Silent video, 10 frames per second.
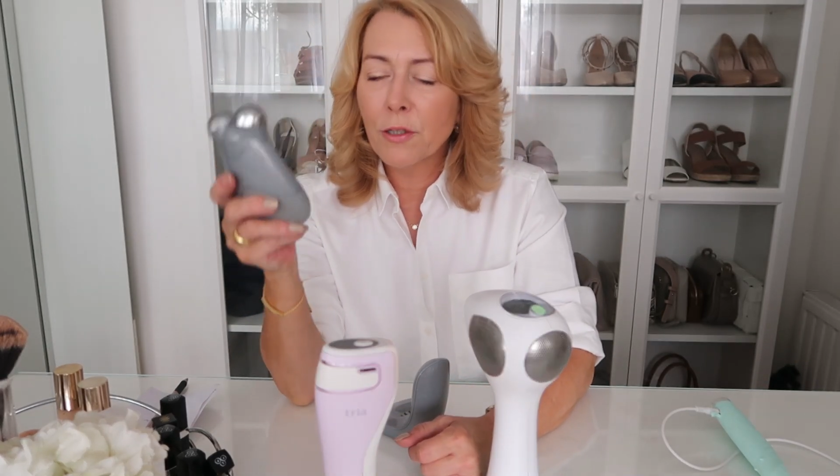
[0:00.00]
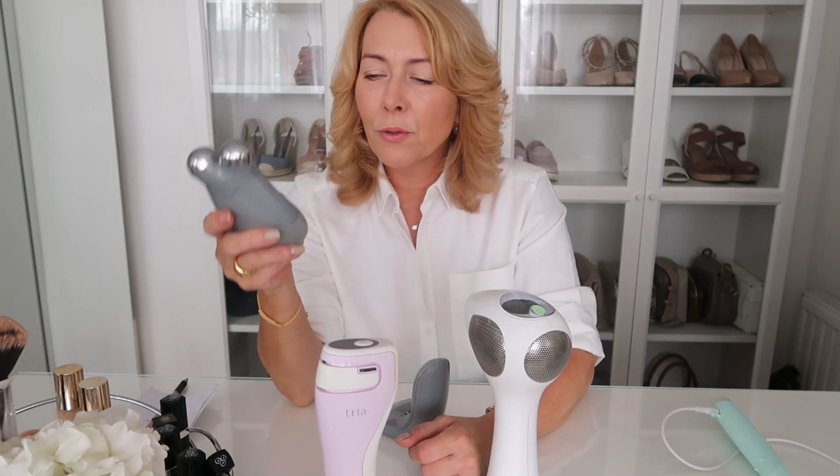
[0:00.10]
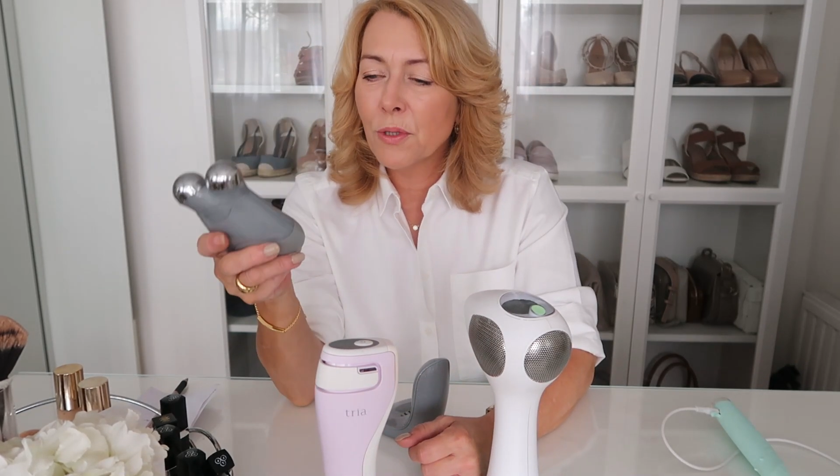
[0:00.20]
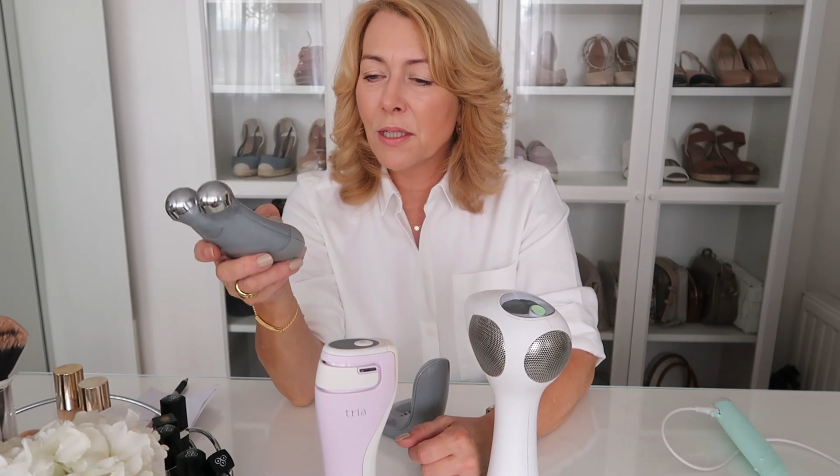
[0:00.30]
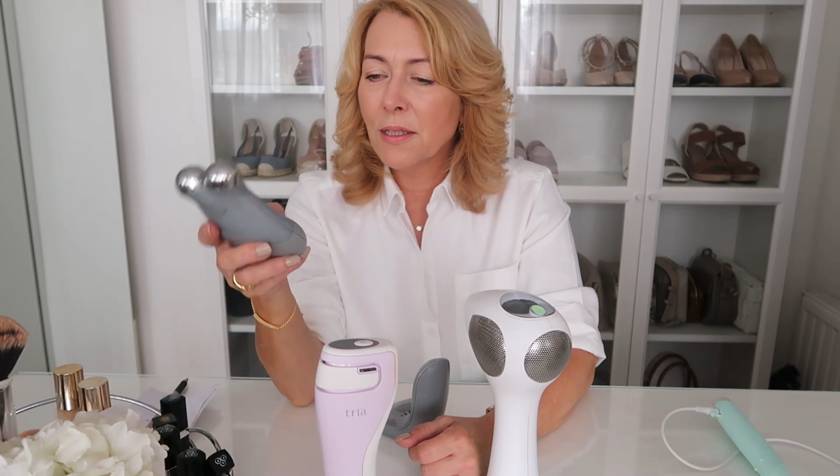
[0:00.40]

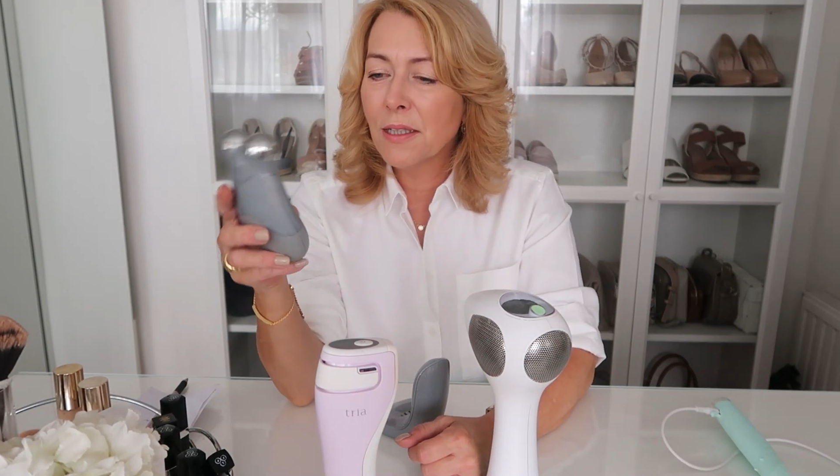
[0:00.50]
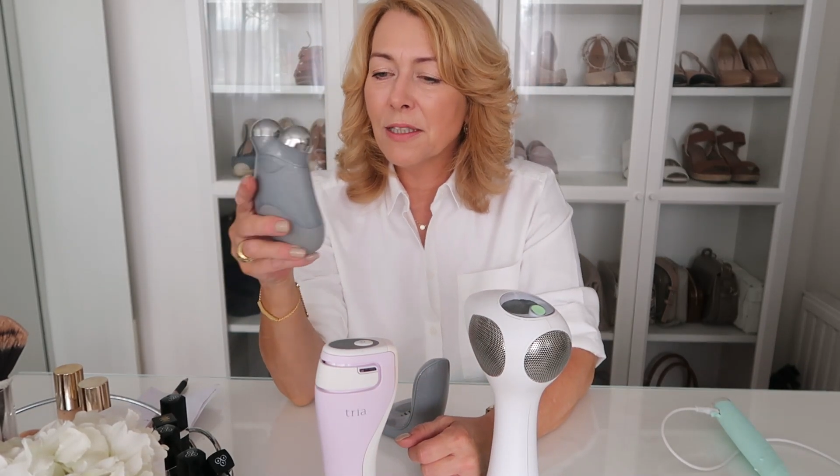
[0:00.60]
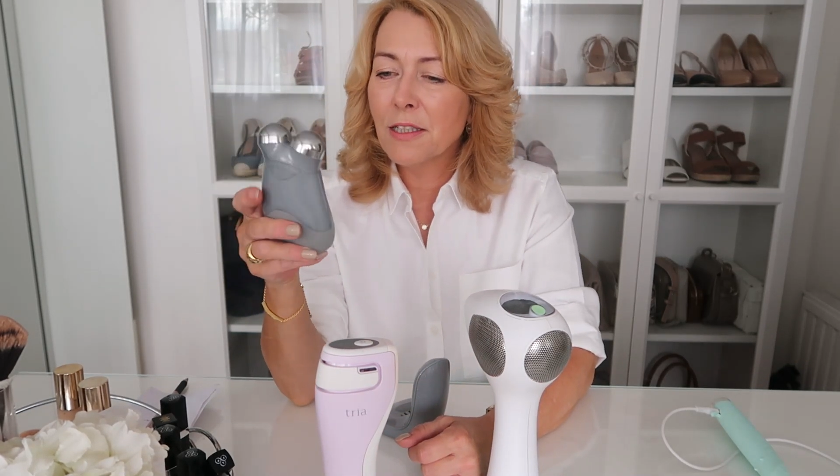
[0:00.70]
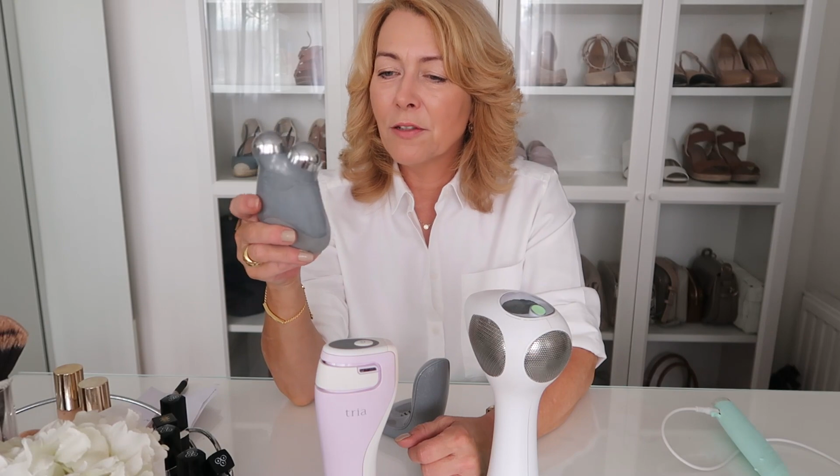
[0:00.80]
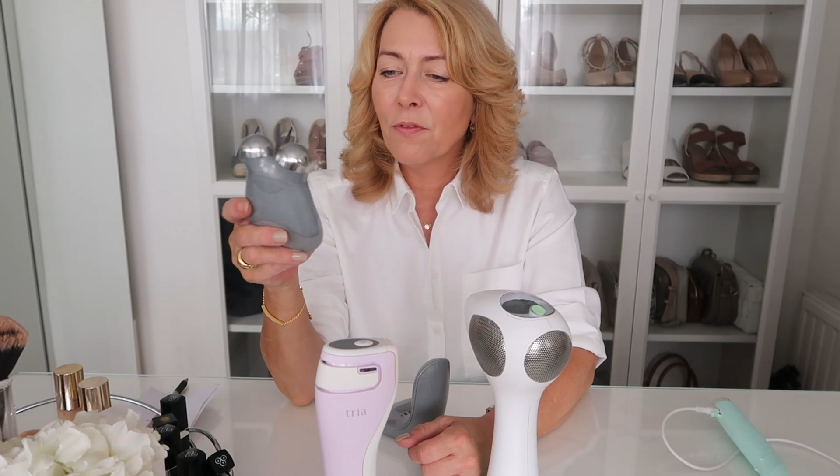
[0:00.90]
using
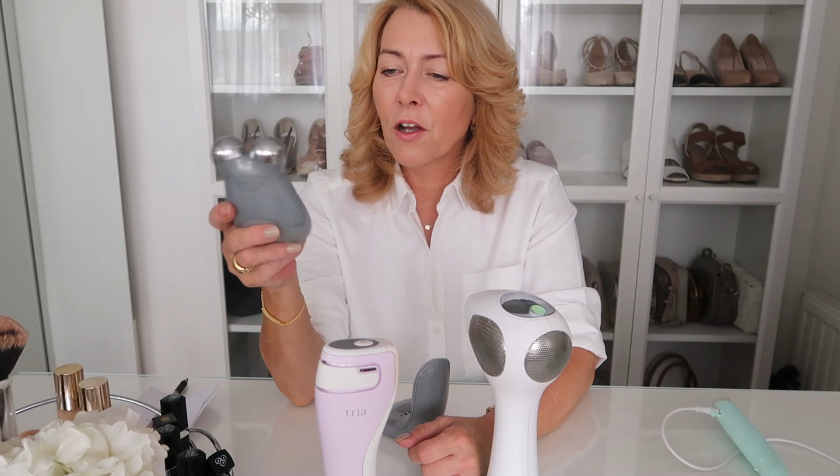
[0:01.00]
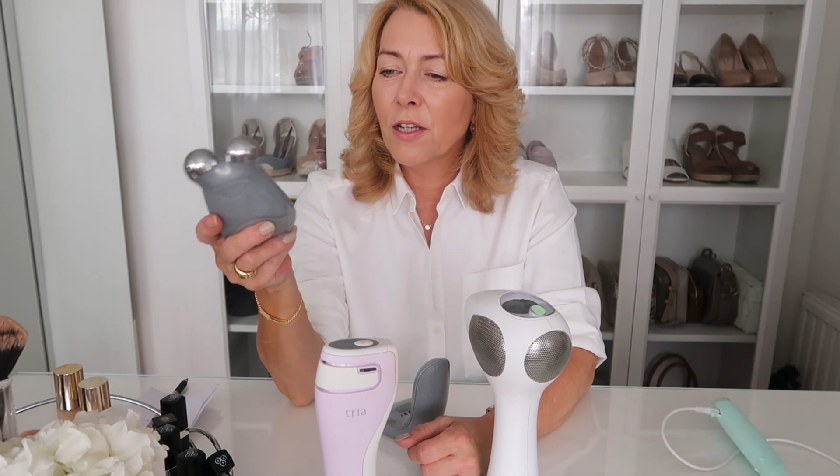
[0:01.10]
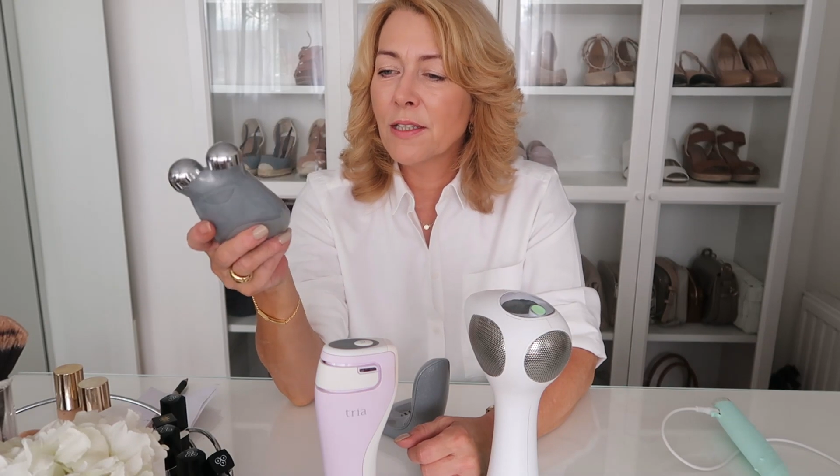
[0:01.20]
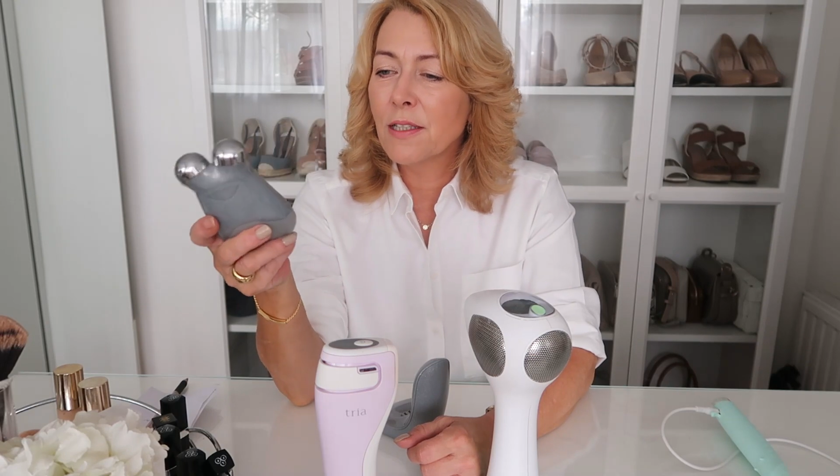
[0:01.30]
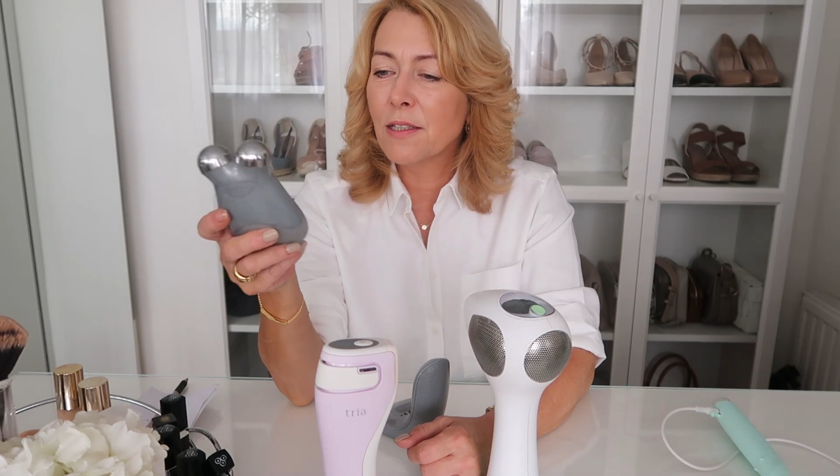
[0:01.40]
these
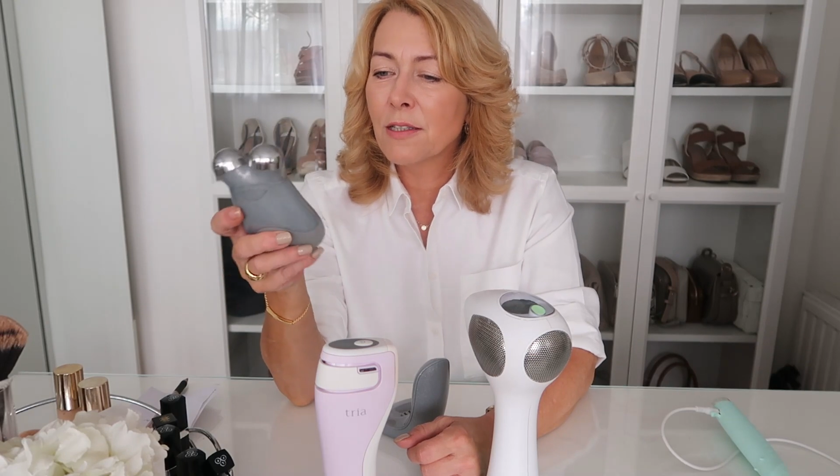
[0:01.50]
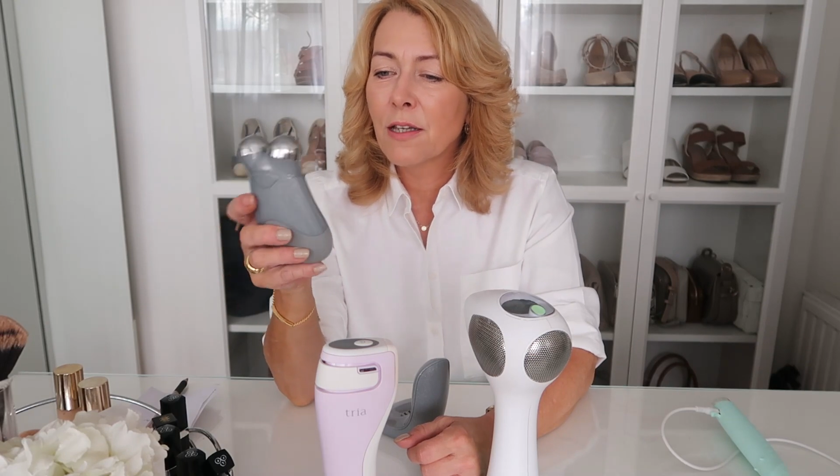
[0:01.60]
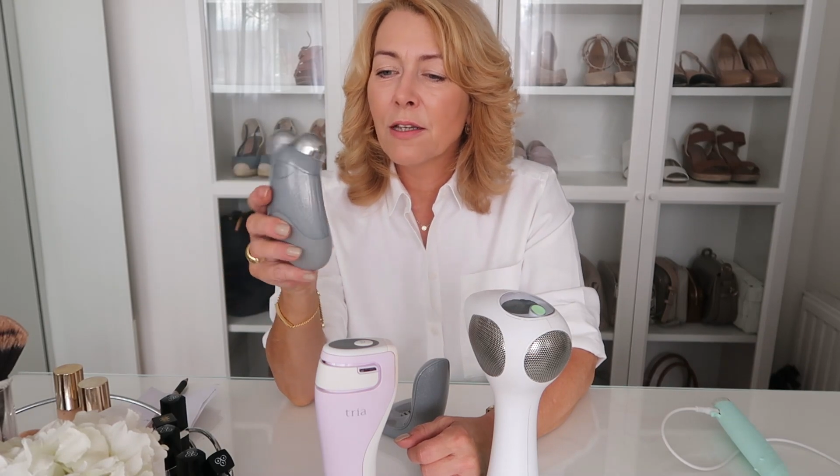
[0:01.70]
devices.